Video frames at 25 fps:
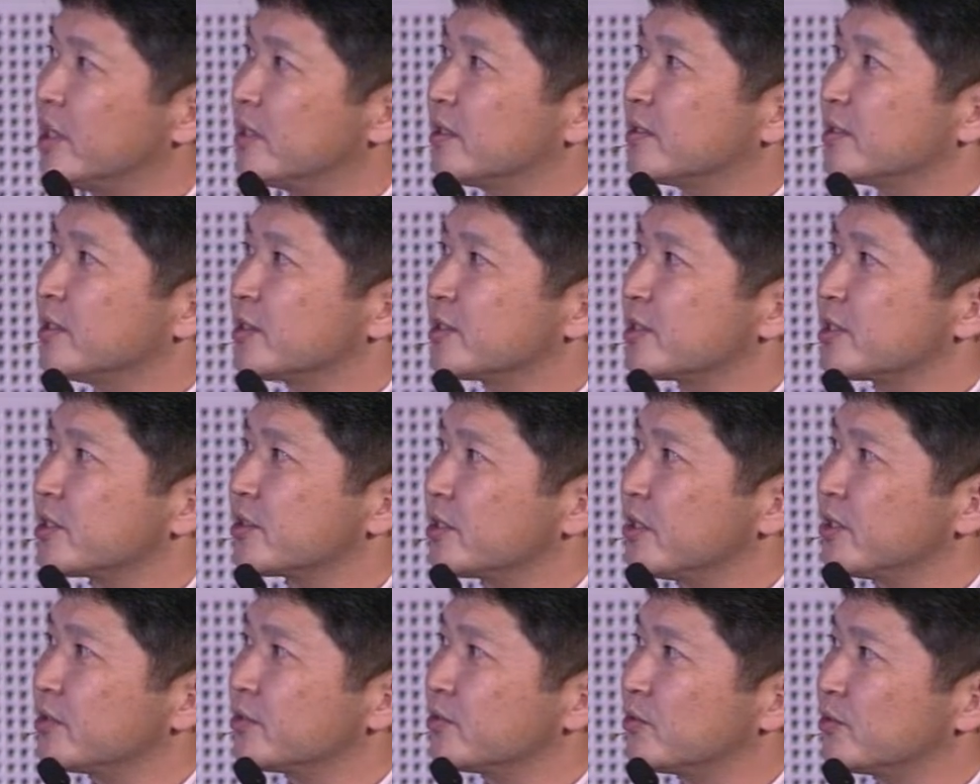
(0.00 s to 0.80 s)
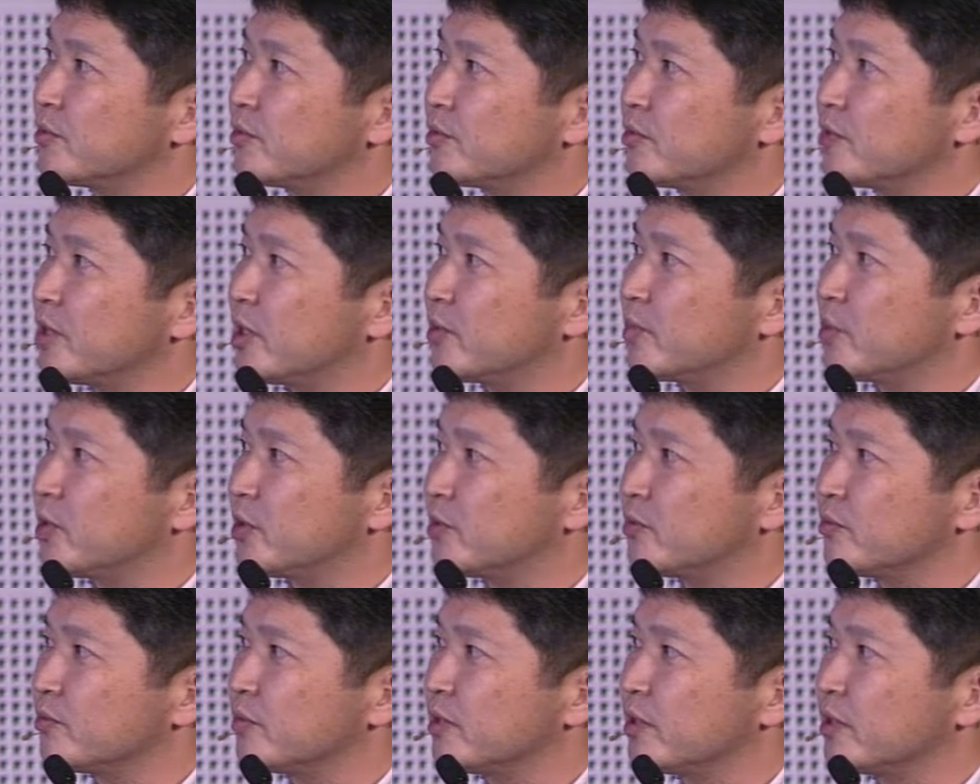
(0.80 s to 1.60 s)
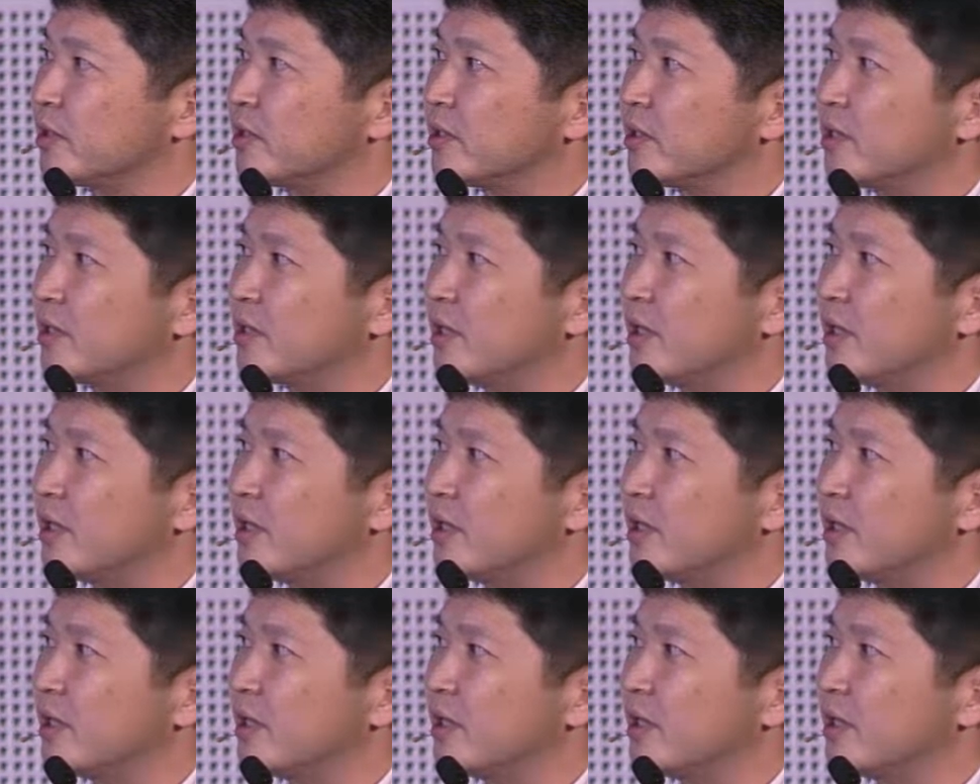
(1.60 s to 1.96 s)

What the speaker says: The second dose rapidly